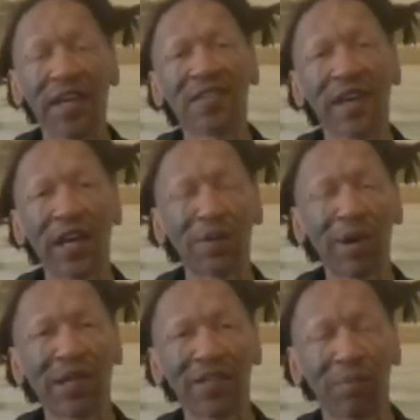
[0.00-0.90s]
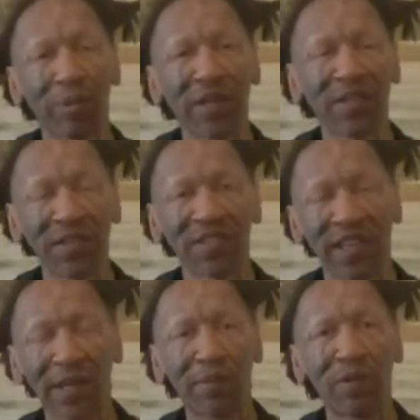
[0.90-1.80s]
And the next item I'd like to bring to
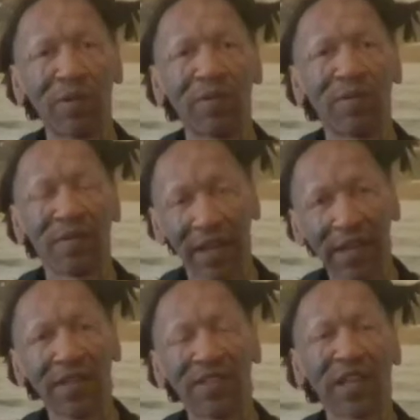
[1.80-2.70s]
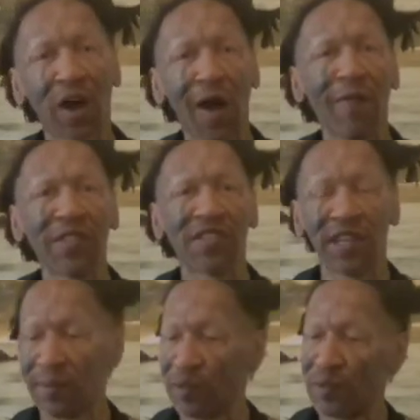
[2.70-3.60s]
the table and take off of the
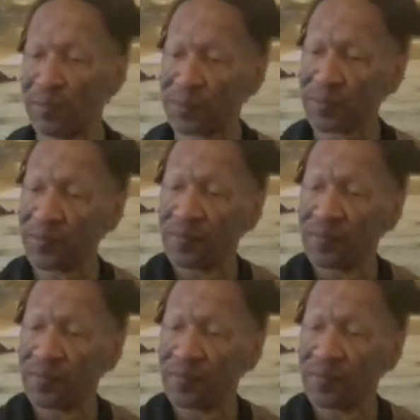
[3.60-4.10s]
table